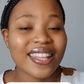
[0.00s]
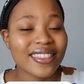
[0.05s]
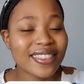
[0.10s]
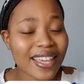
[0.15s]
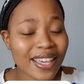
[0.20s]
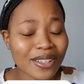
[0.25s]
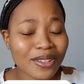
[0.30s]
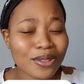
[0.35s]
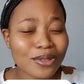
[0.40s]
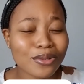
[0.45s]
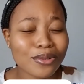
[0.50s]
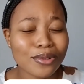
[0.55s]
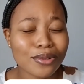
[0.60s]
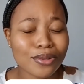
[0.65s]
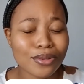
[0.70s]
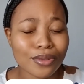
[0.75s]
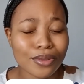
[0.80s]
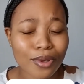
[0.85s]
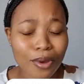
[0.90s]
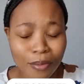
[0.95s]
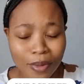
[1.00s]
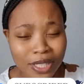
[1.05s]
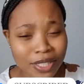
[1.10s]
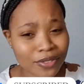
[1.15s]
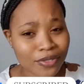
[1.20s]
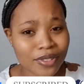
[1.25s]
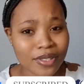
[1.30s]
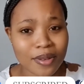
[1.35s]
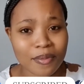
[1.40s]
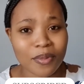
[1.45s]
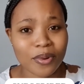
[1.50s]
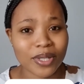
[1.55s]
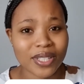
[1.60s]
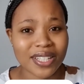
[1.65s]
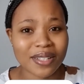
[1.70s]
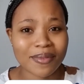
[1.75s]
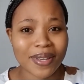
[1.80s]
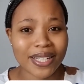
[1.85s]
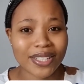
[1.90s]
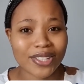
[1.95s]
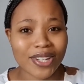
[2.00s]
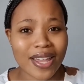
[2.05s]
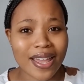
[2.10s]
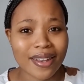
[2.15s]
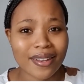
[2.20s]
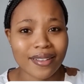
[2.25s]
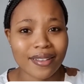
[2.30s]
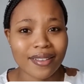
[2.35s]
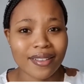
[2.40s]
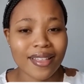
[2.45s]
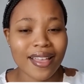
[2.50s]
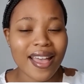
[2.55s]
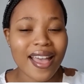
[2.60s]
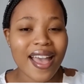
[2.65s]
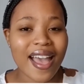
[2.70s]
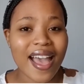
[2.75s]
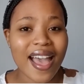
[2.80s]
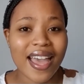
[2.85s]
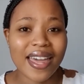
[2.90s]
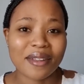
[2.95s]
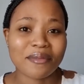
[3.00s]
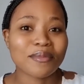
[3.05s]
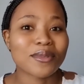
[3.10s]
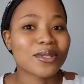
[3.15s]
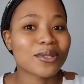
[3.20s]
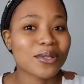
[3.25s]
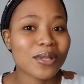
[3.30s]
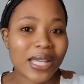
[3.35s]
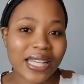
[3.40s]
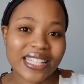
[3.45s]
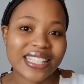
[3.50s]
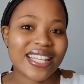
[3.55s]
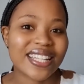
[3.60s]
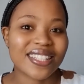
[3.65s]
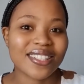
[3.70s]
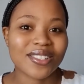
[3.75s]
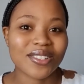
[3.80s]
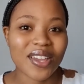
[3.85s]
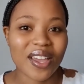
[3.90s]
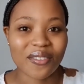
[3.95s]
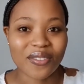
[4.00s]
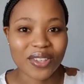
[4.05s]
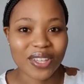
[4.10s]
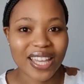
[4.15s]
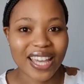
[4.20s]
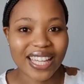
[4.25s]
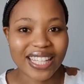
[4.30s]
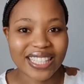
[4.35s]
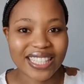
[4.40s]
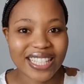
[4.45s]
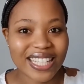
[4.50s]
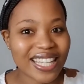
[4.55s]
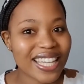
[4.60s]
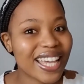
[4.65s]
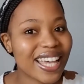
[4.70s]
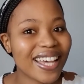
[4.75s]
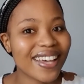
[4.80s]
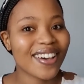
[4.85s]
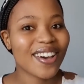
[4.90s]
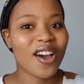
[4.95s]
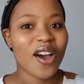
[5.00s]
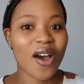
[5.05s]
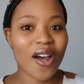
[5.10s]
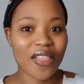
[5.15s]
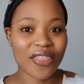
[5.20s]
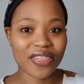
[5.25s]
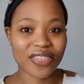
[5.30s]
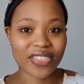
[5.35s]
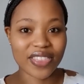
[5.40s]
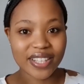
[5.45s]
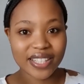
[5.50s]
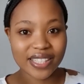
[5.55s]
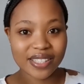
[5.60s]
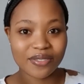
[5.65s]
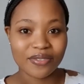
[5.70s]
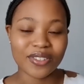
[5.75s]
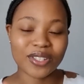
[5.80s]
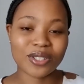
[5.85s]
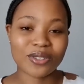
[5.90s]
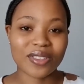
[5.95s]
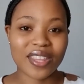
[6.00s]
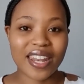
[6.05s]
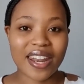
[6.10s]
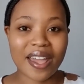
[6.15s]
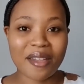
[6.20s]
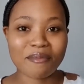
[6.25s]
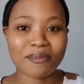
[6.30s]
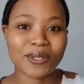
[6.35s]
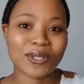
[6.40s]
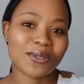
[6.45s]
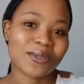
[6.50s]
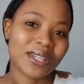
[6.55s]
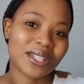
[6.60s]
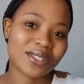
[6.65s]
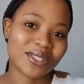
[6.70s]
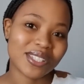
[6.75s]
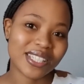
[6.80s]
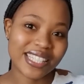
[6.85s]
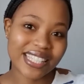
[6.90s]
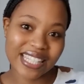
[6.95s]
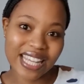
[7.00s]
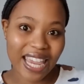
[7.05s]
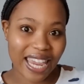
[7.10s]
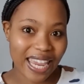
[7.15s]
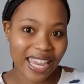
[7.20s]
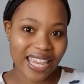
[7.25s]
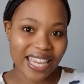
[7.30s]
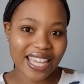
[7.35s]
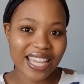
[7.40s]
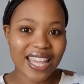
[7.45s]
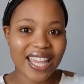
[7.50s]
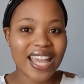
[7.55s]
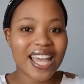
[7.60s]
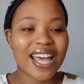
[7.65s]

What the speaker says: Thank you so much for supporting my channel and I'm so excited to have you guys here on this video that I'm doing today.